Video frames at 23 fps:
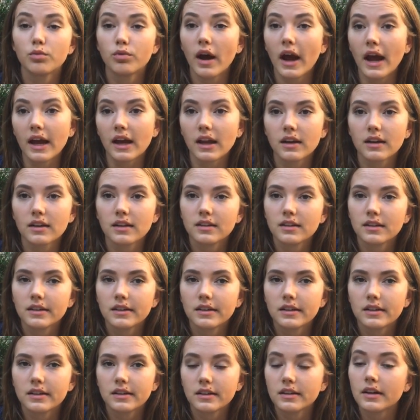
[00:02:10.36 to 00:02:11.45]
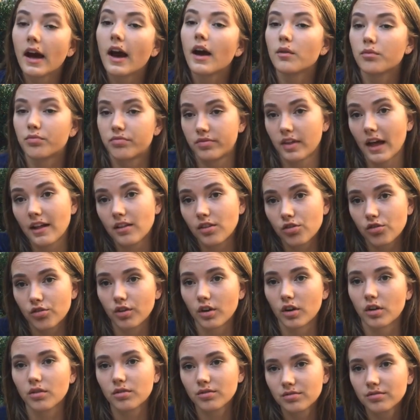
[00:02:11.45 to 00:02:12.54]
Right. That's
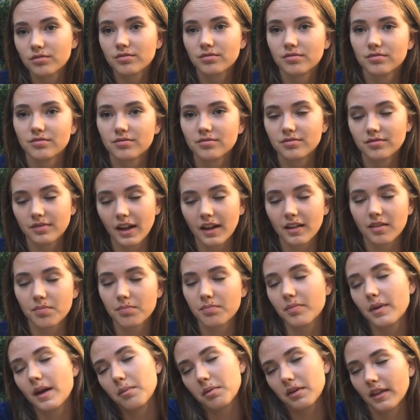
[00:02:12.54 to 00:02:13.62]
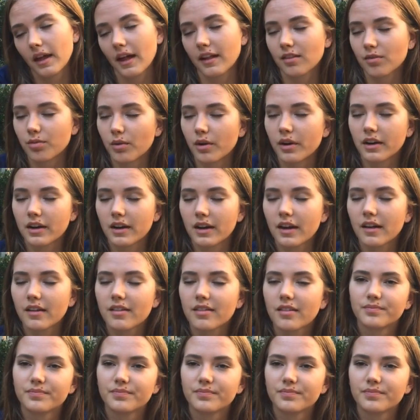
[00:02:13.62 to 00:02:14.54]
true. Maybe that's what it is.